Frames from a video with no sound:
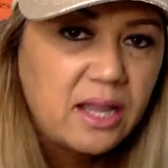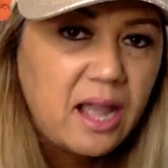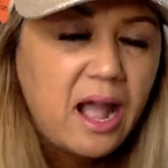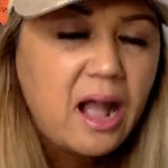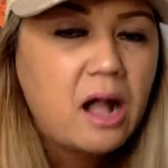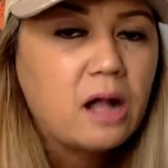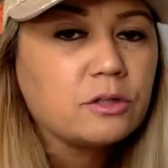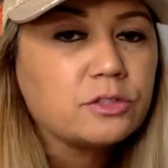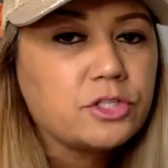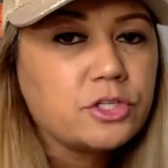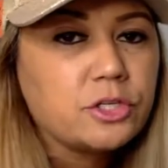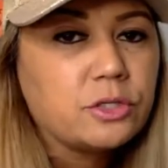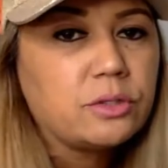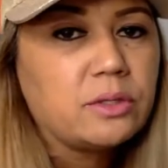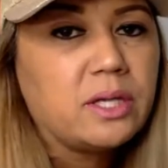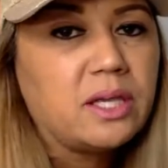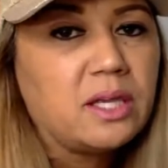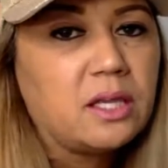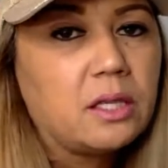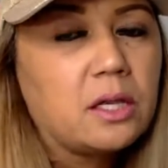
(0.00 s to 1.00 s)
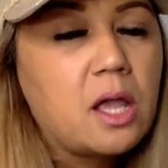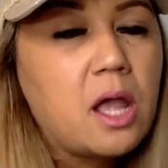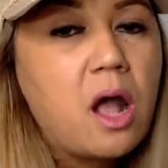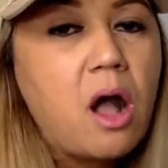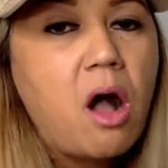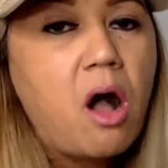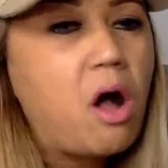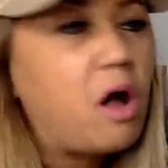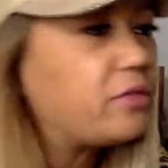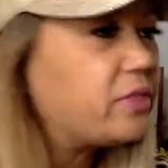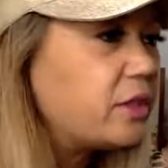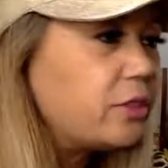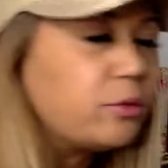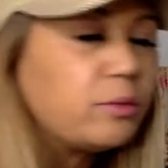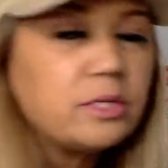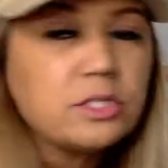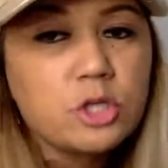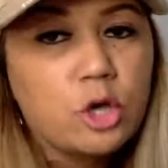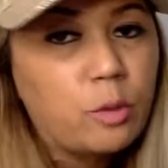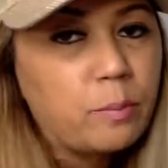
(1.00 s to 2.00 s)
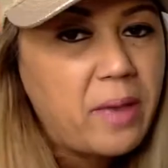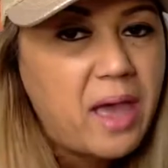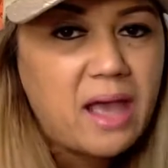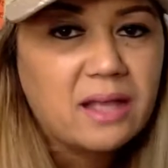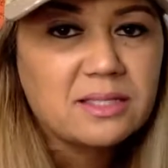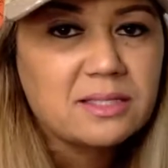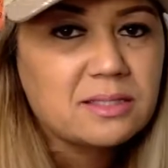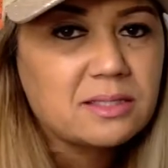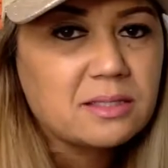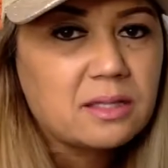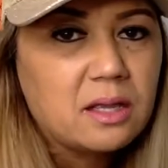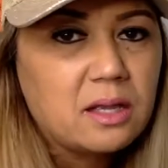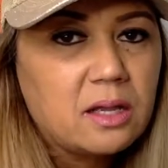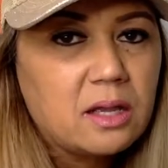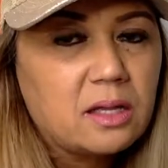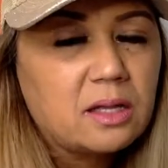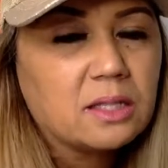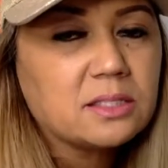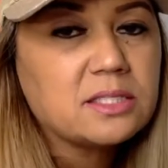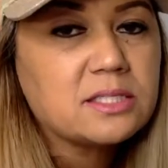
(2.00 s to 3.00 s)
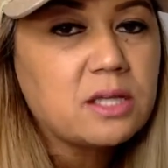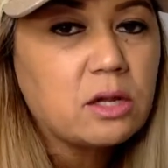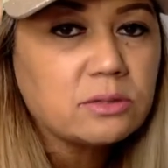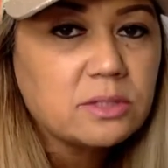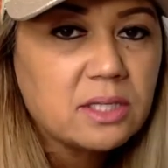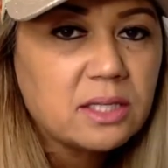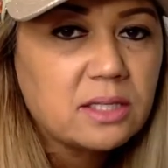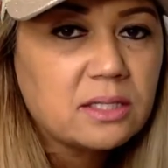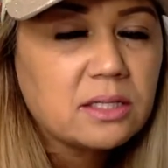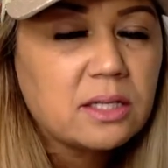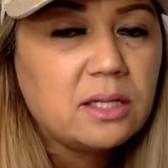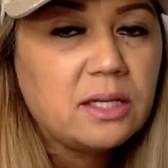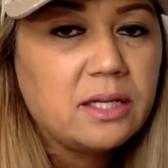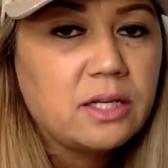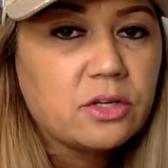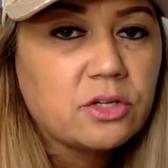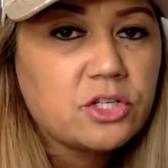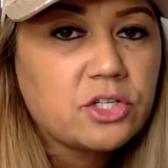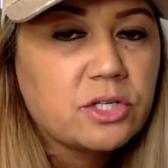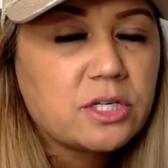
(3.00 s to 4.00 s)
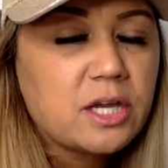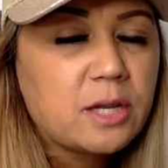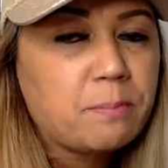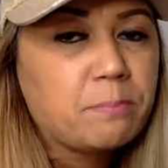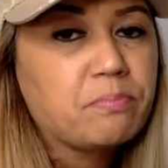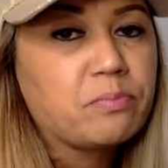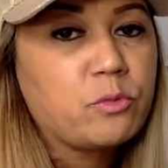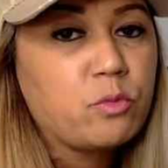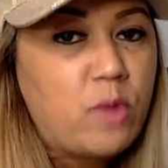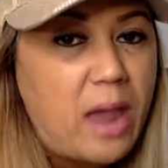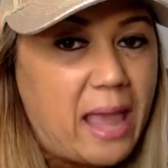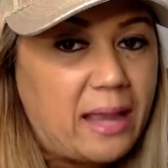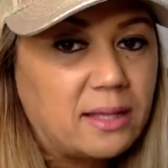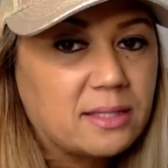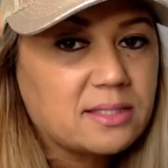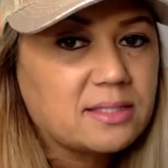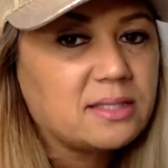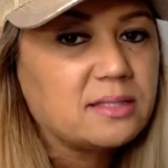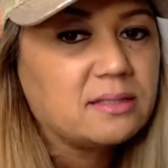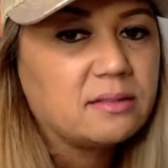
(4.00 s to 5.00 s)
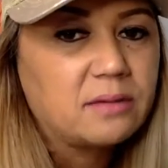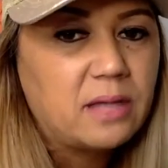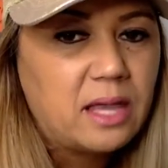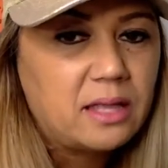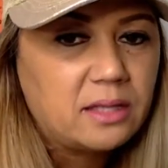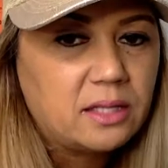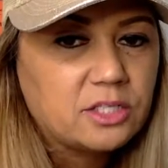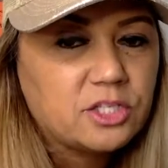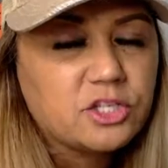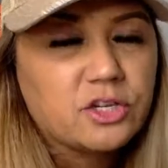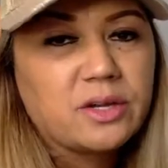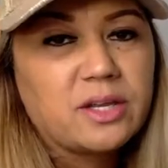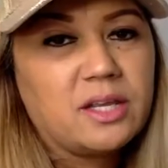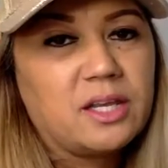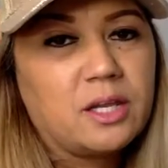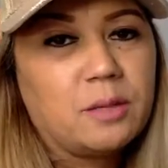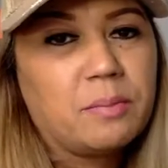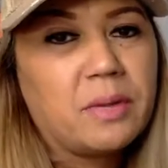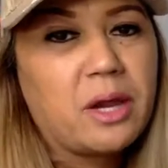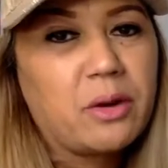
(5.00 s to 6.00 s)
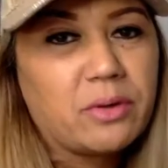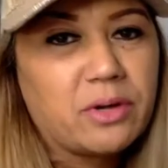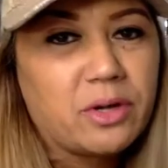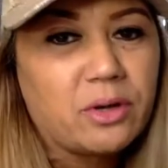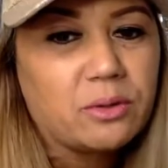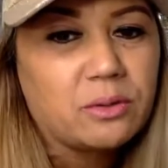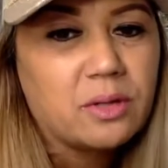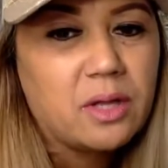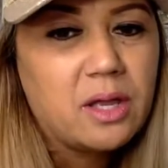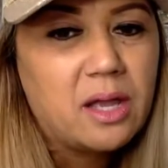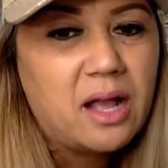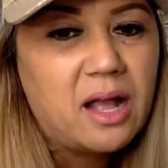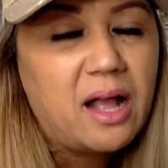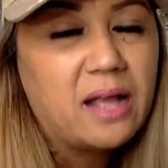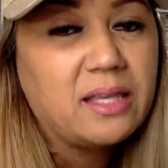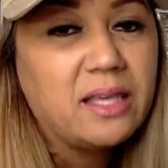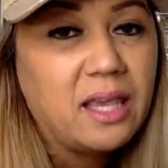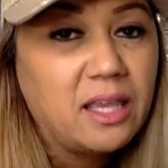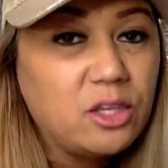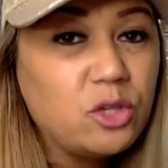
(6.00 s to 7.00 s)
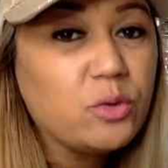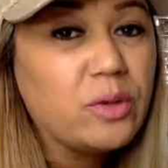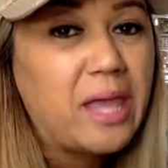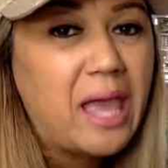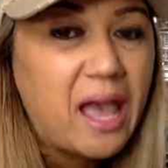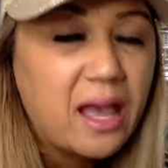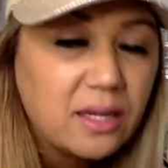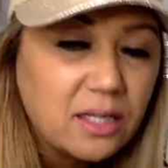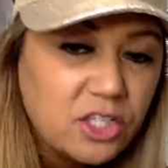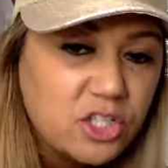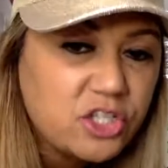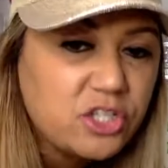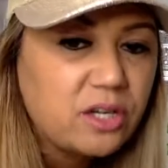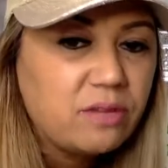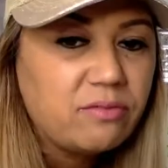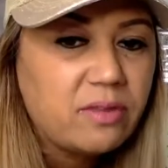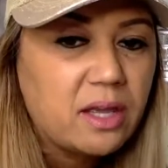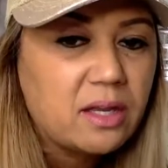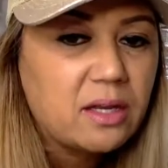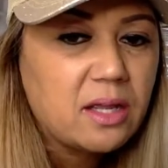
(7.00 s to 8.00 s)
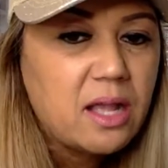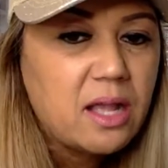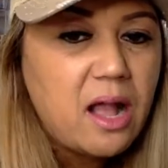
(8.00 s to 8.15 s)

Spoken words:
how to hit all the 3 Topaz consultant leadership ranks and then start hitting Peridot. Again, you can achieve it.